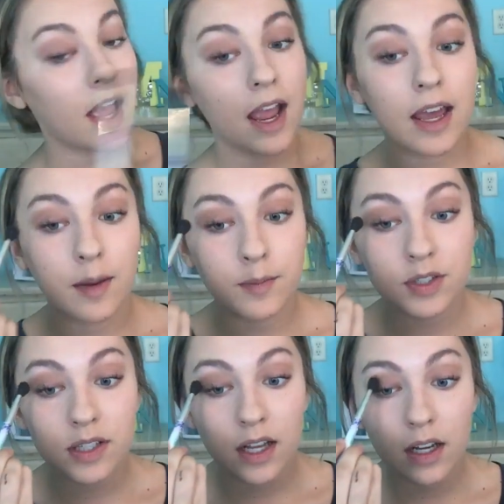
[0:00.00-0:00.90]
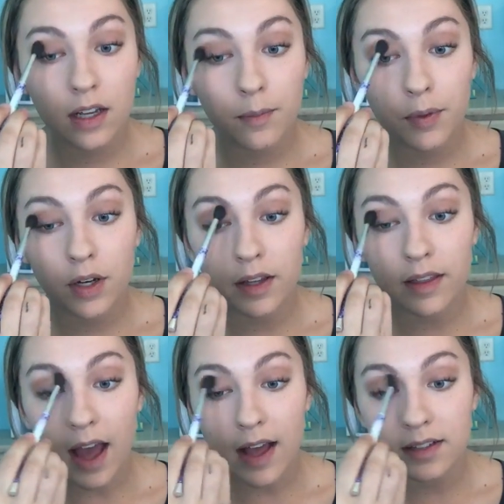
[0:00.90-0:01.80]
and I'm just kind of putting
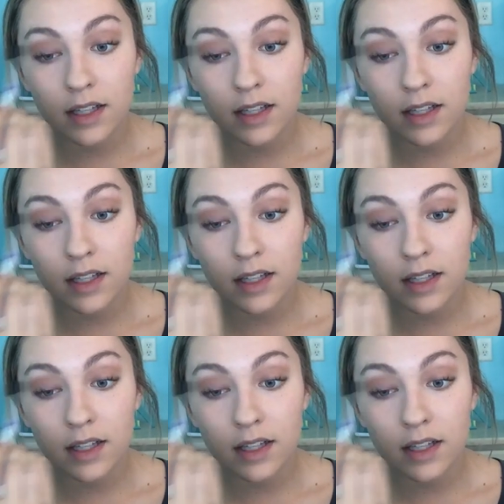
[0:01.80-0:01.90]
that